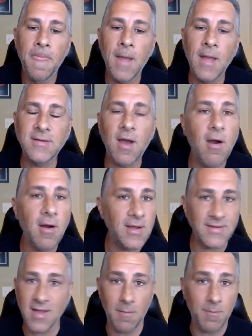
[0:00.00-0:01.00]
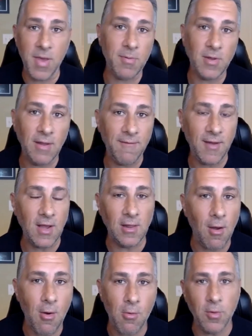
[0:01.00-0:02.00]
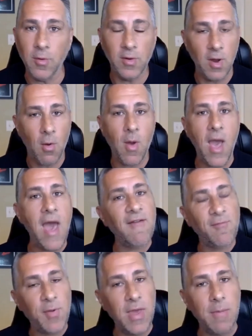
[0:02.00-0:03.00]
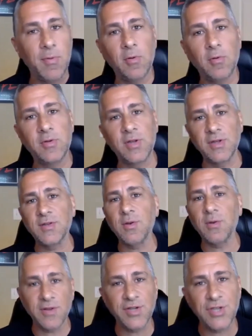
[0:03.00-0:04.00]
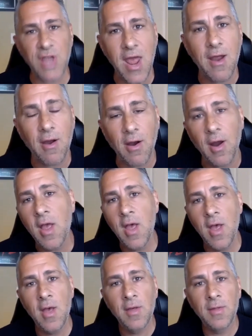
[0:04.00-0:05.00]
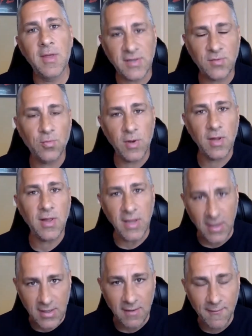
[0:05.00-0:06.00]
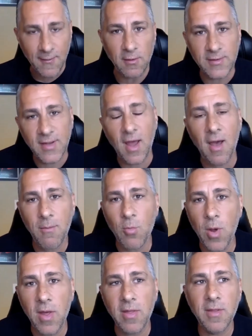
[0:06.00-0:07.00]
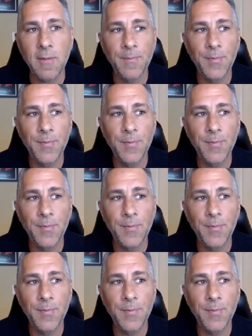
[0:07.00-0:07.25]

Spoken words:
It's hardest on people living alone who don't have people to sort of share this really difficult time with.